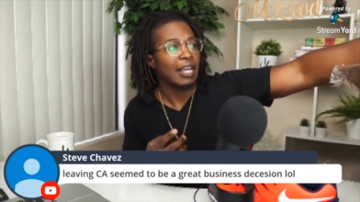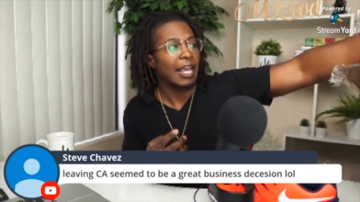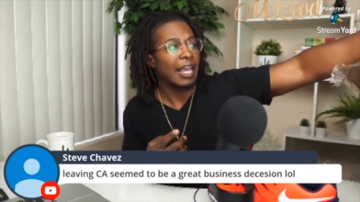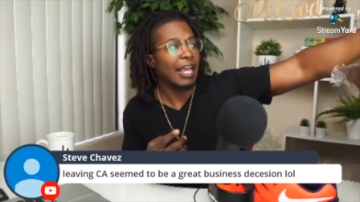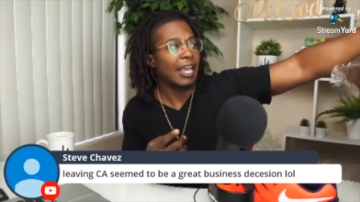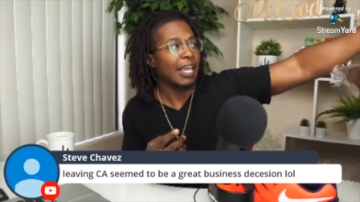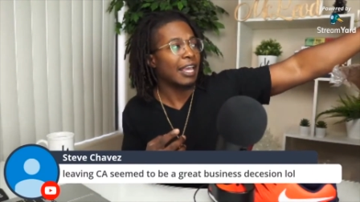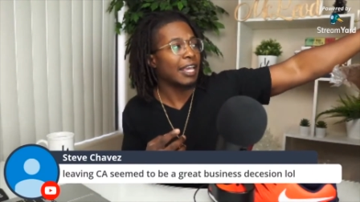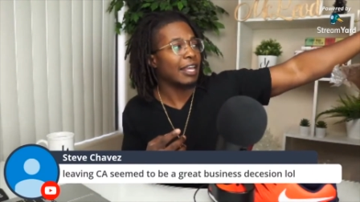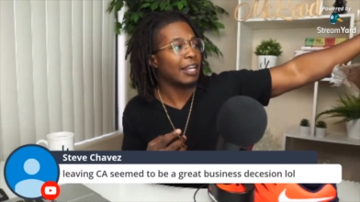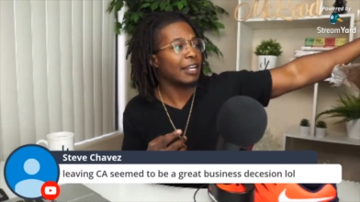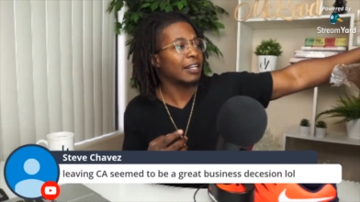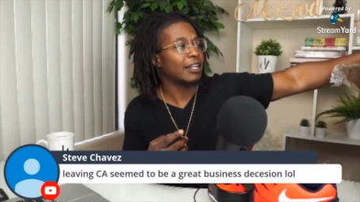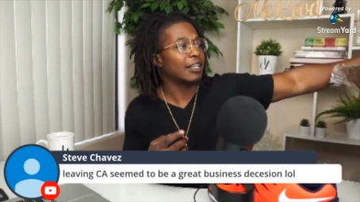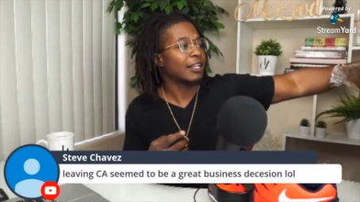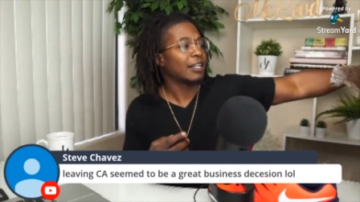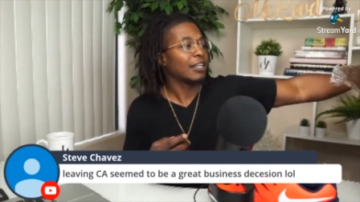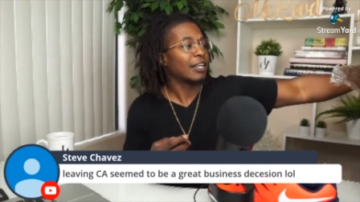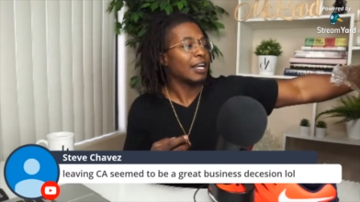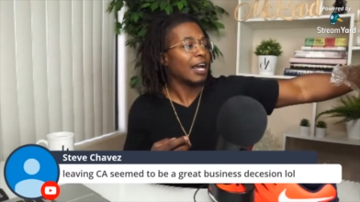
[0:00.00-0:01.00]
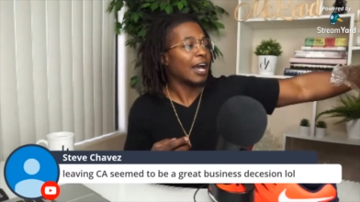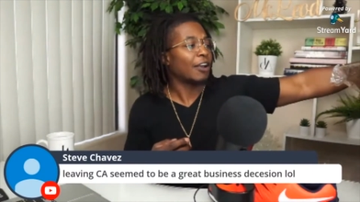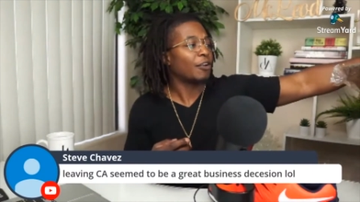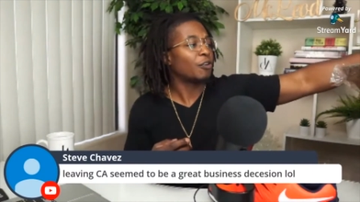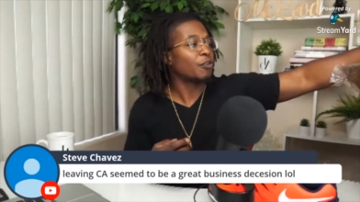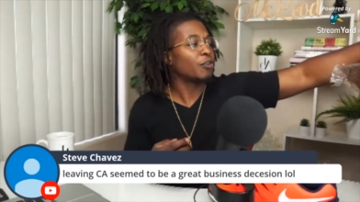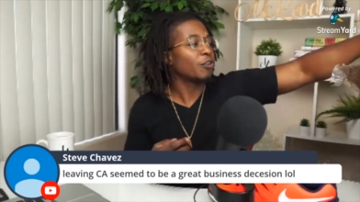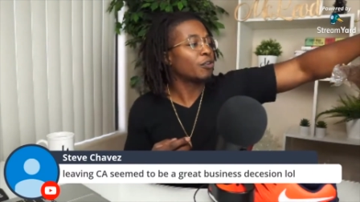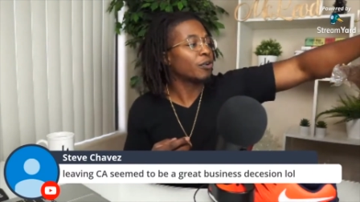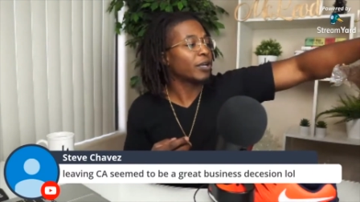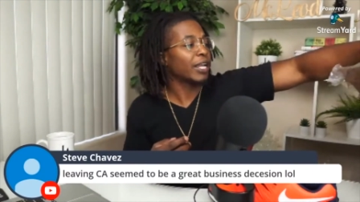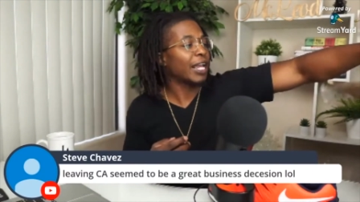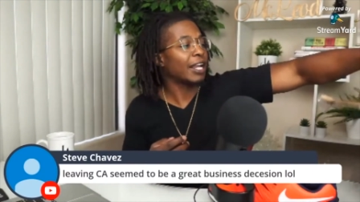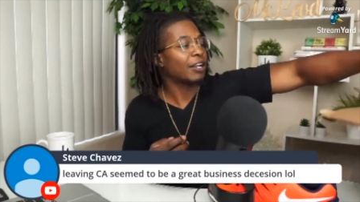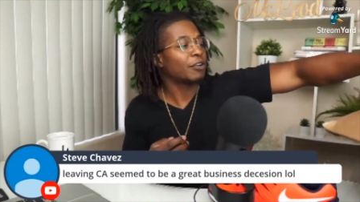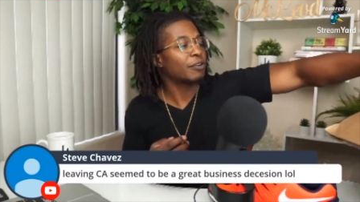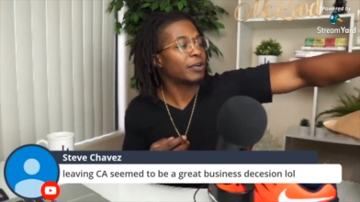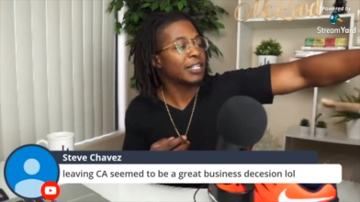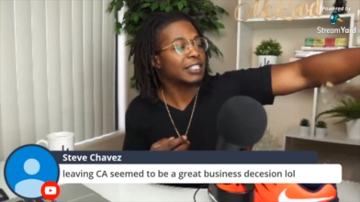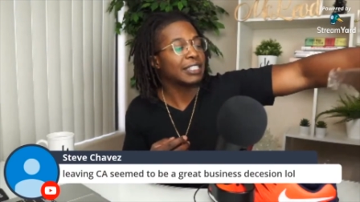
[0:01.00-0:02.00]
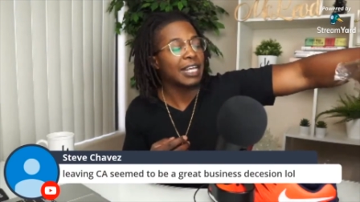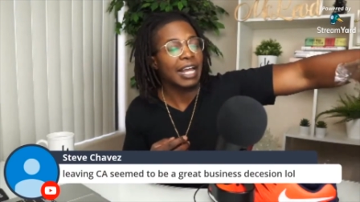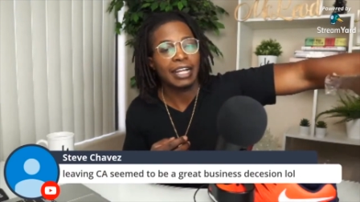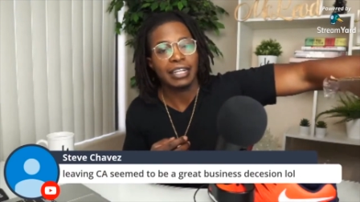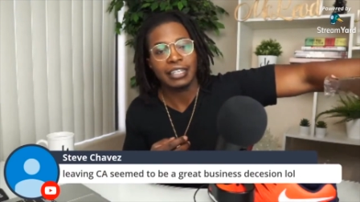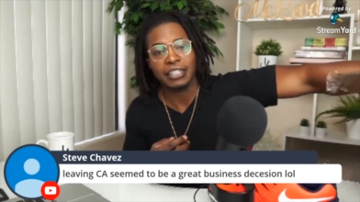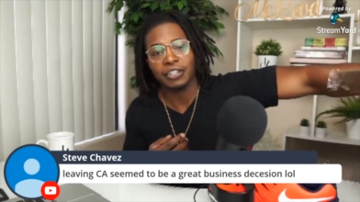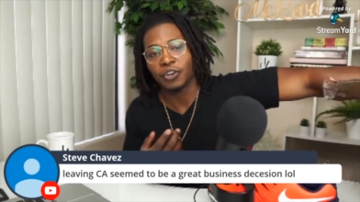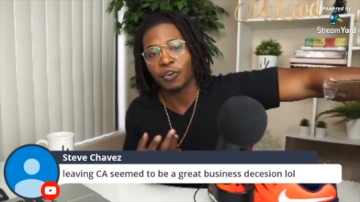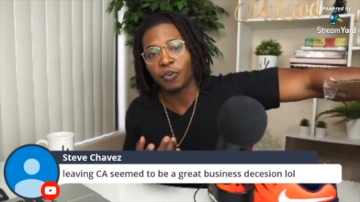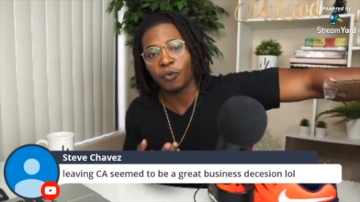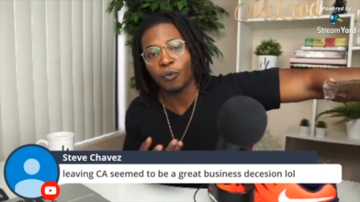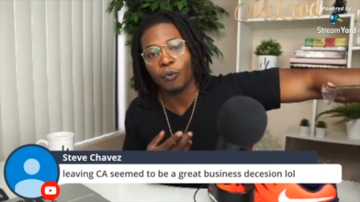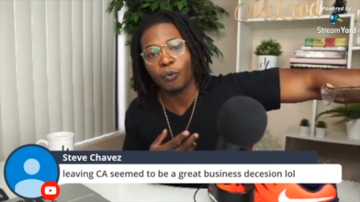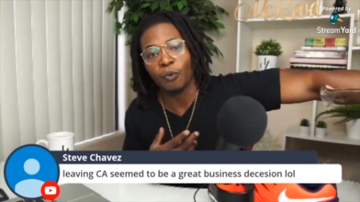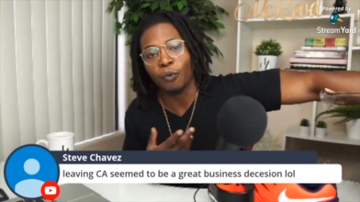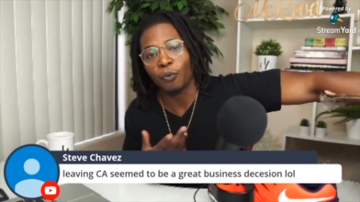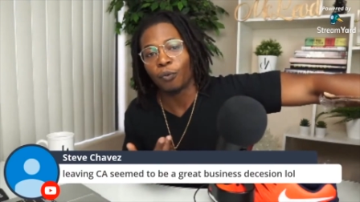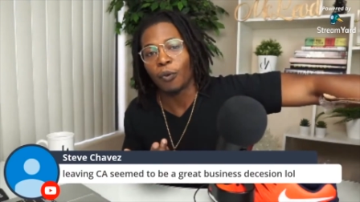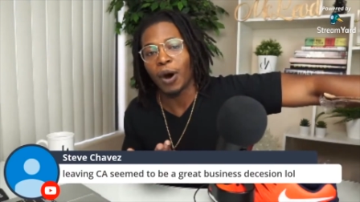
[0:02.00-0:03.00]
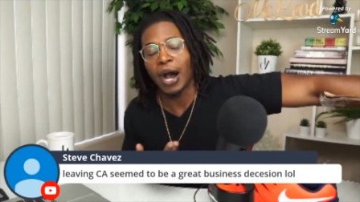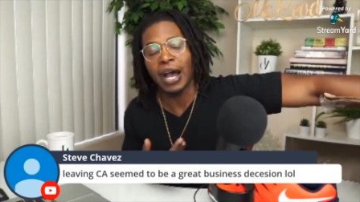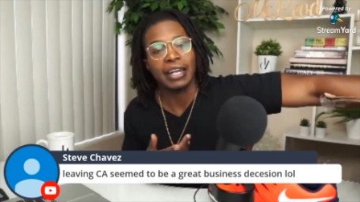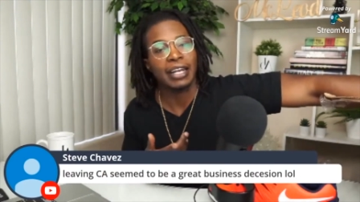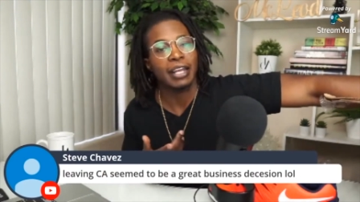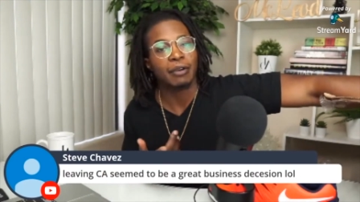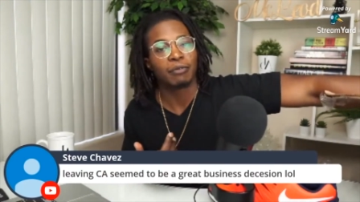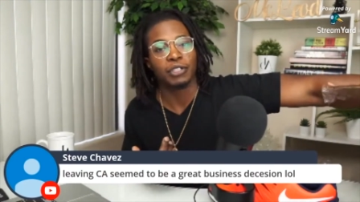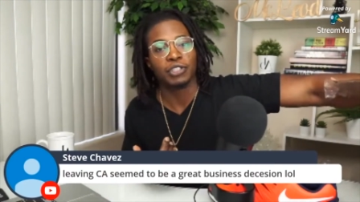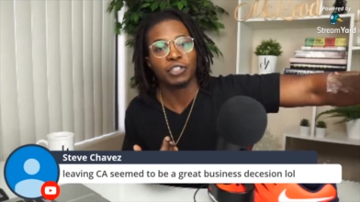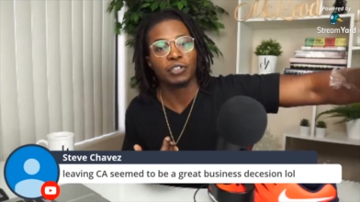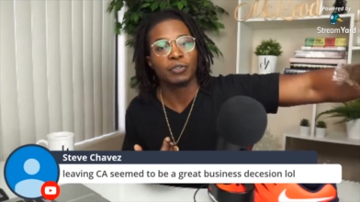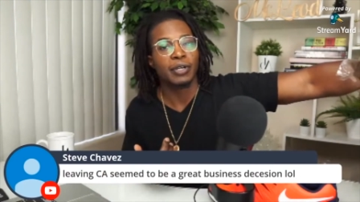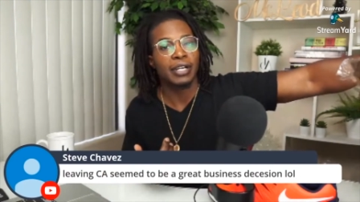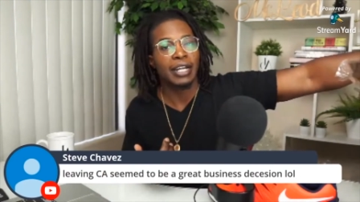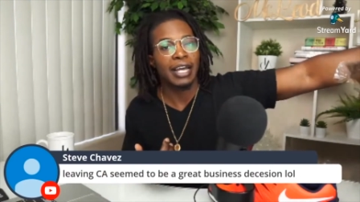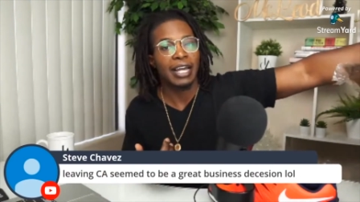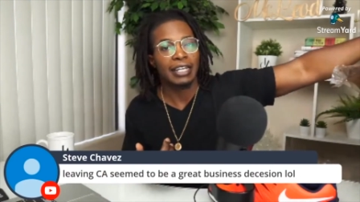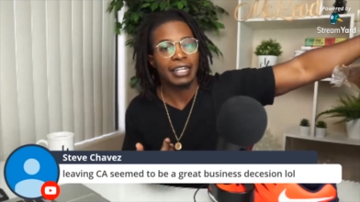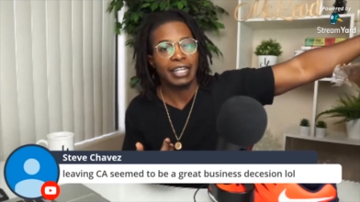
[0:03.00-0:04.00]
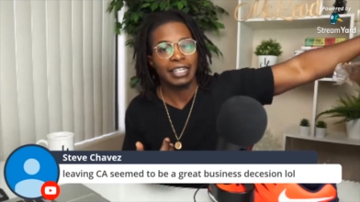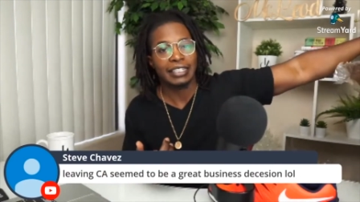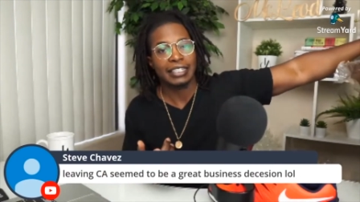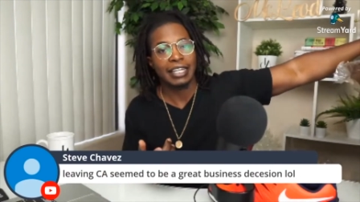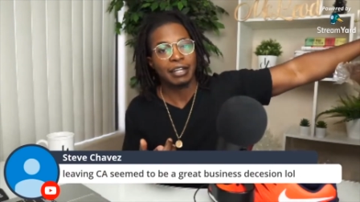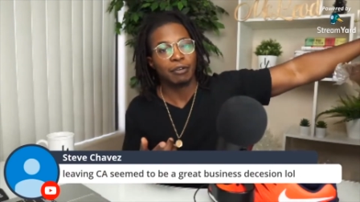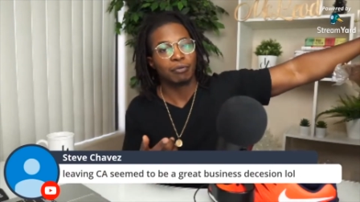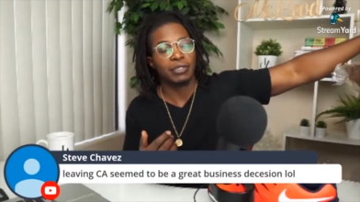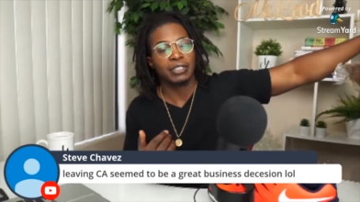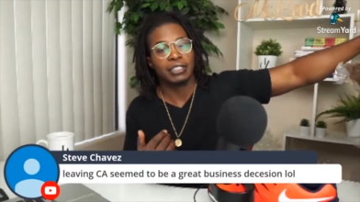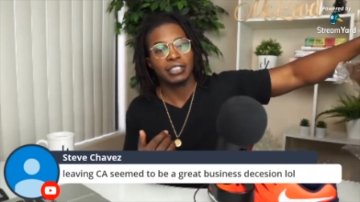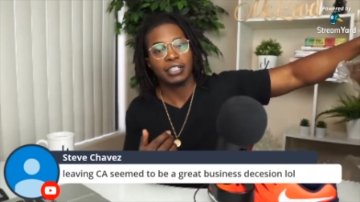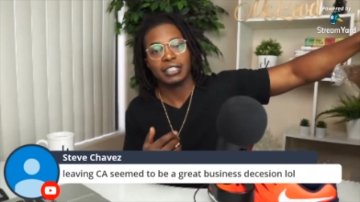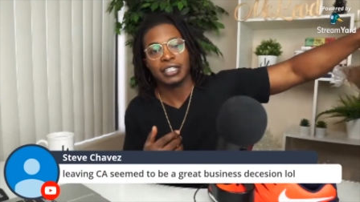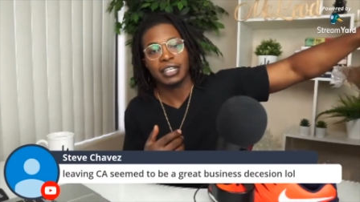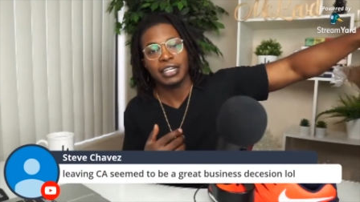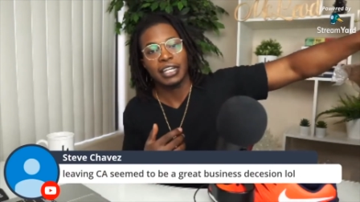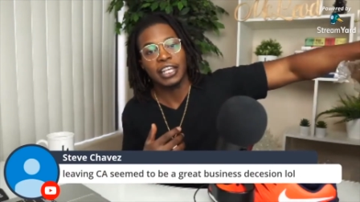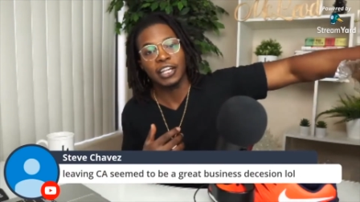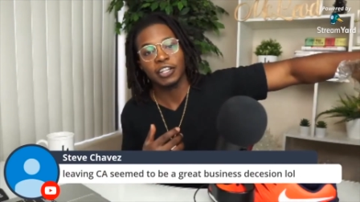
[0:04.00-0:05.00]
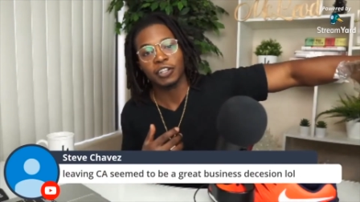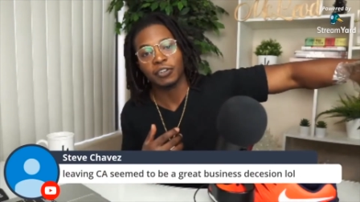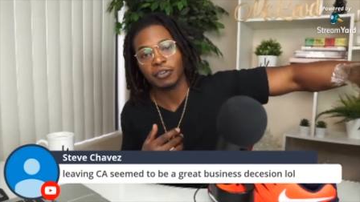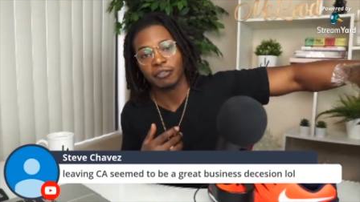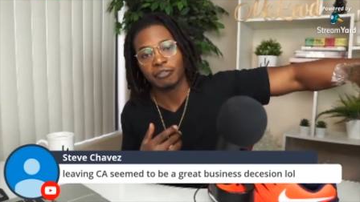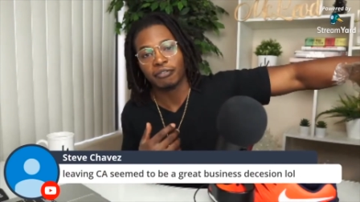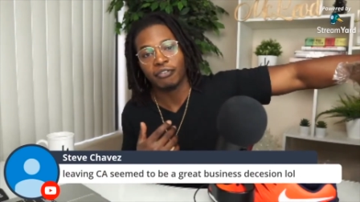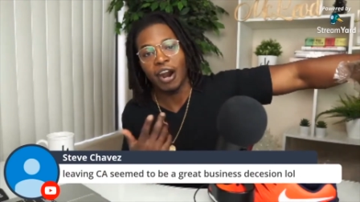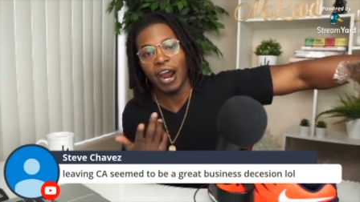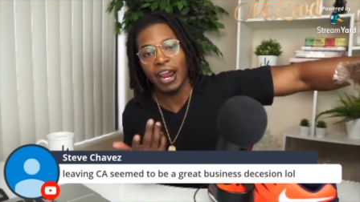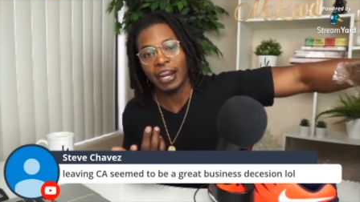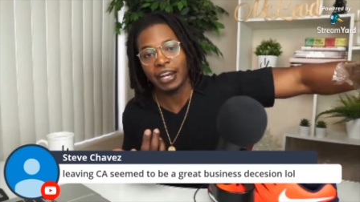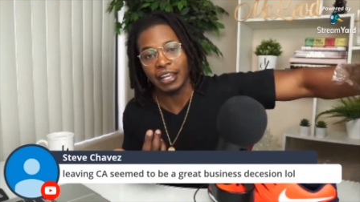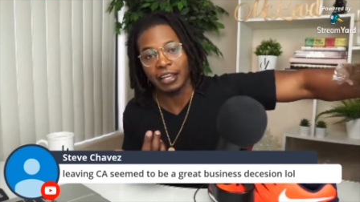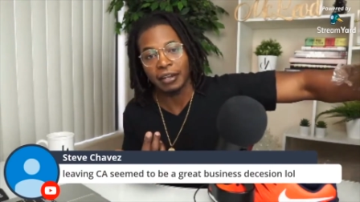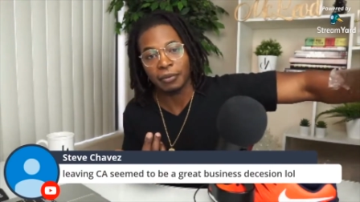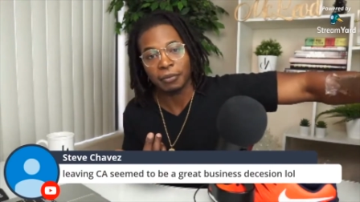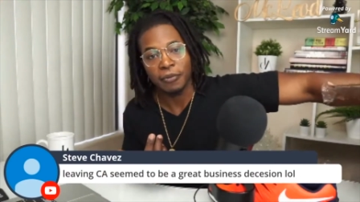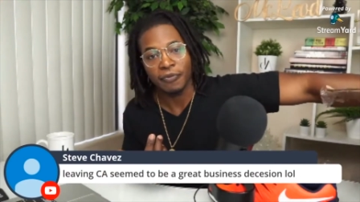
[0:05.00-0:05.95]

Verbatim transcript: And I don't know, I don't exactly know why they were doing that. They said it was just a deal on Friday,